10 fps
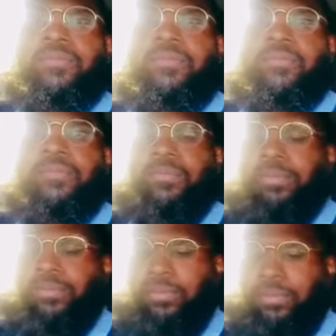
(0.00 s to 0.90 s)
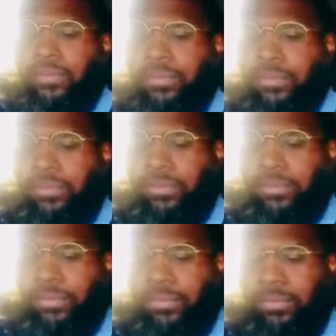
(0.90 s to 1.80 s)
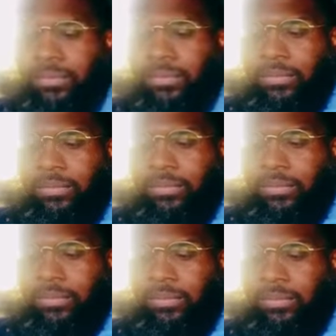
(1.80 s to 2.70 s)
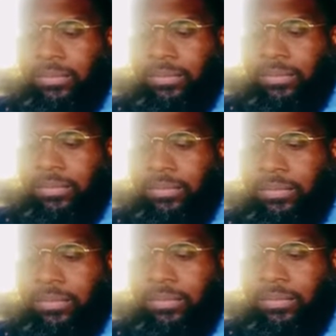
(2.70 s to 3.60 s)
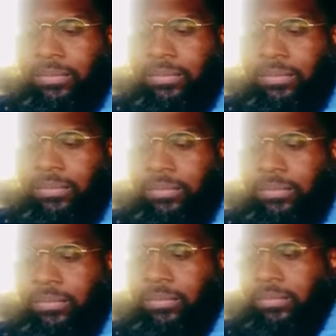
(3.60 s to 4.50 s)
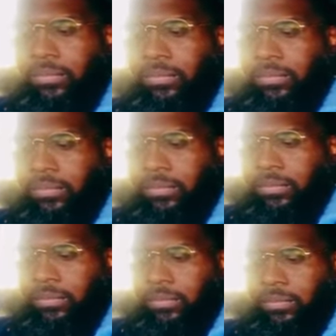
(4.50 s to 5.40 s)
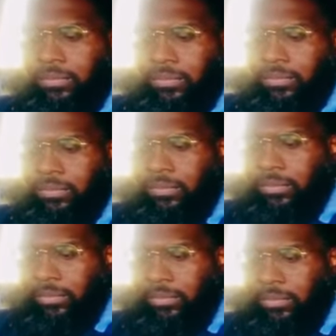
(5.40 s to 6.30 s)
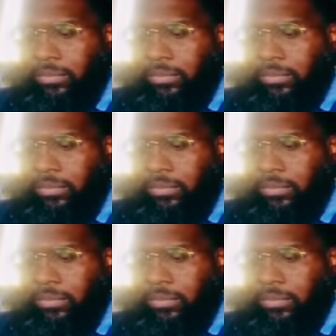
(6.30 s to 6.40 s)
This person isn't speaking.